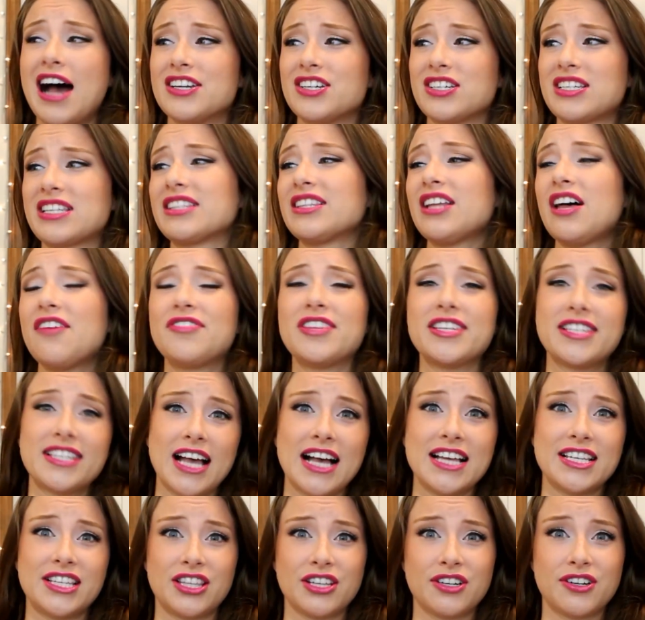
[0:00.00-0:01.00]
I just love the
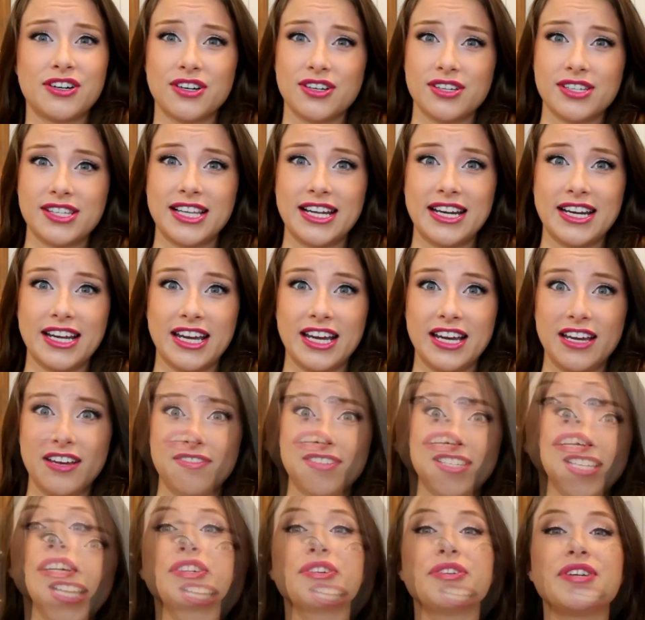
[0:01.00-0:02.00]
size of the curls that it
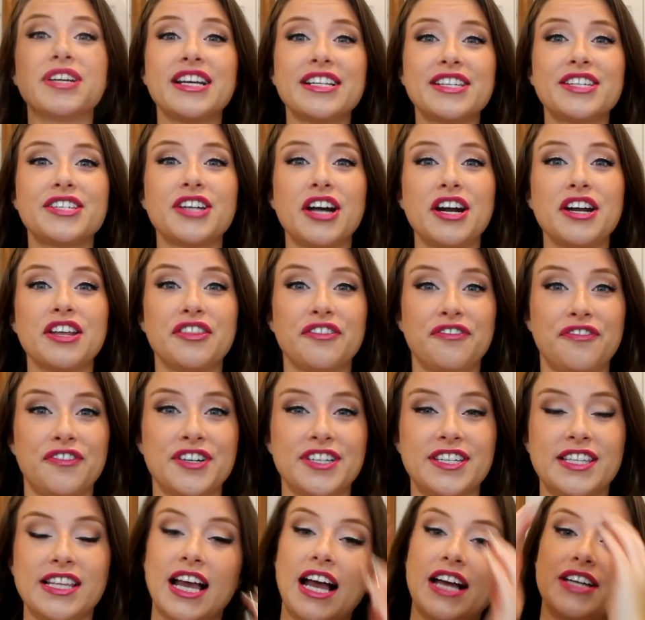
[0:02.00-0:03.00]
gives. So to get started, the
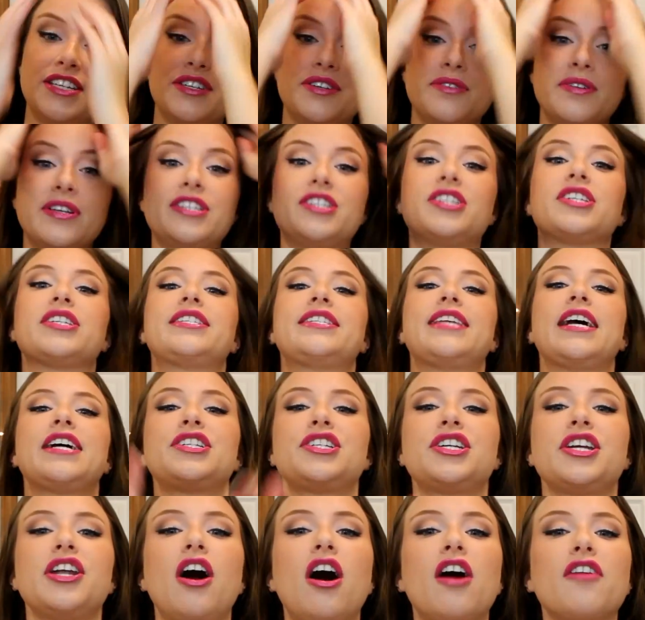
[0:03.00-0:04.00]
first thing I do is just
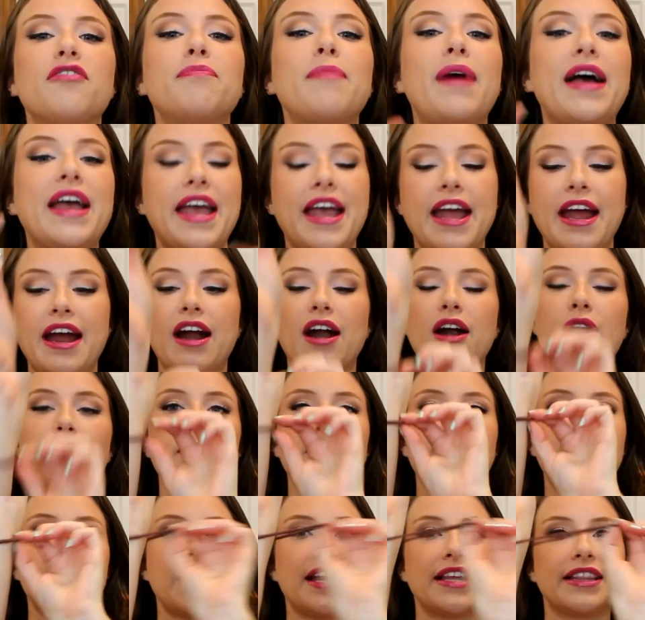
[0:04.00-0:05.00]
section off my hair
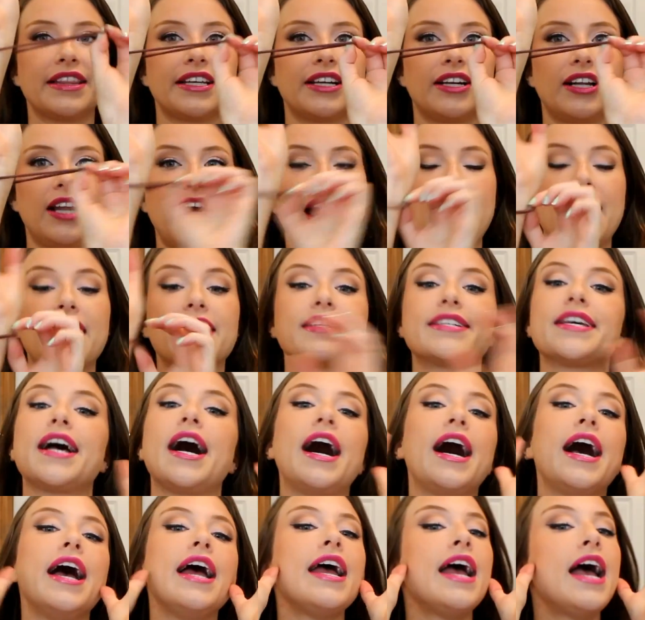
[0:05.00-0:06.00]
with a little hair
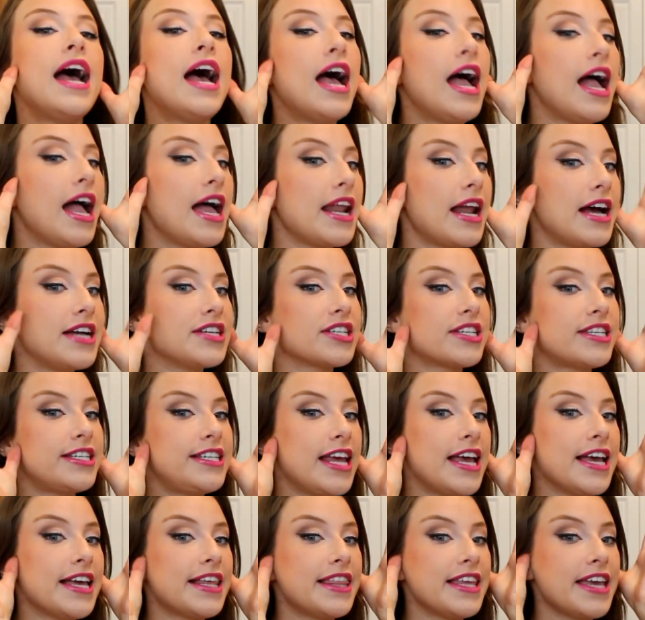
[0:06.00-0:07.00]
tie, and I
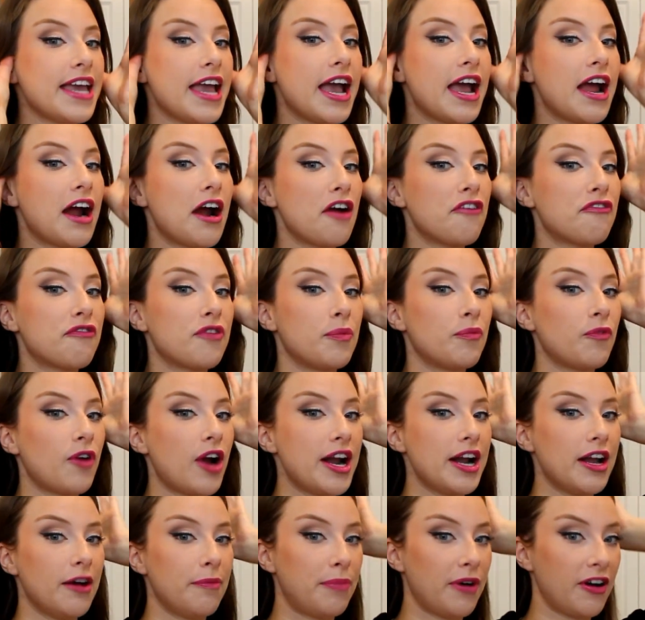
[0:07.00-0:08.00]
just take the hair from
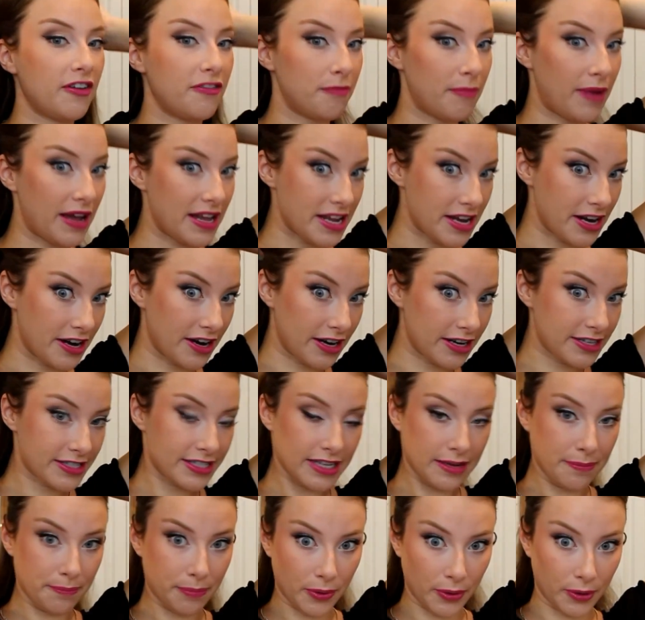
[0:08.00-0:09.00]
right above my
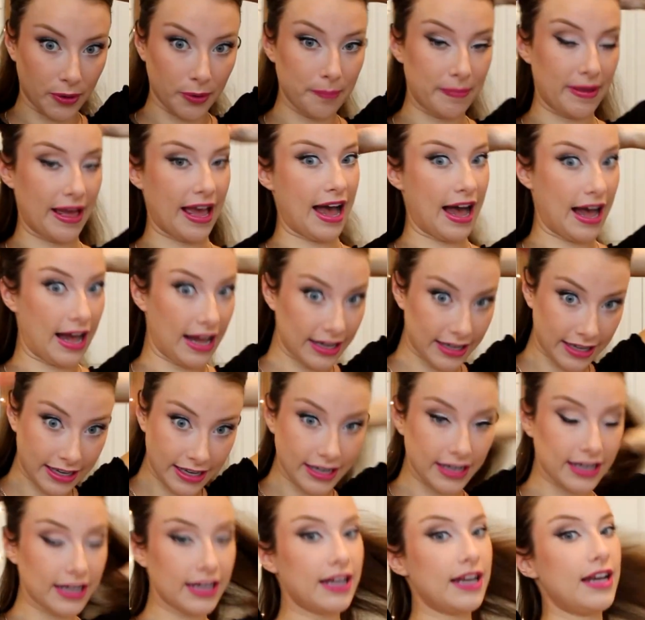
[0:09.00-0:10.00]
ears and pull
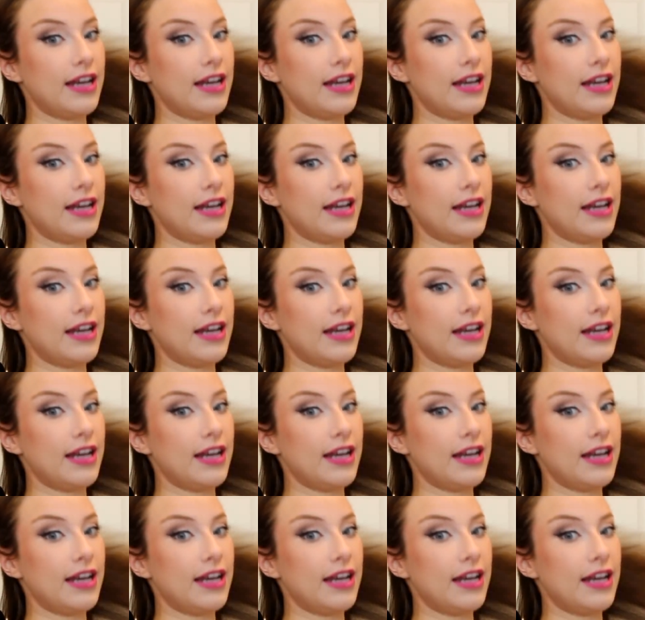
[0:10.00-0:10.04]
back.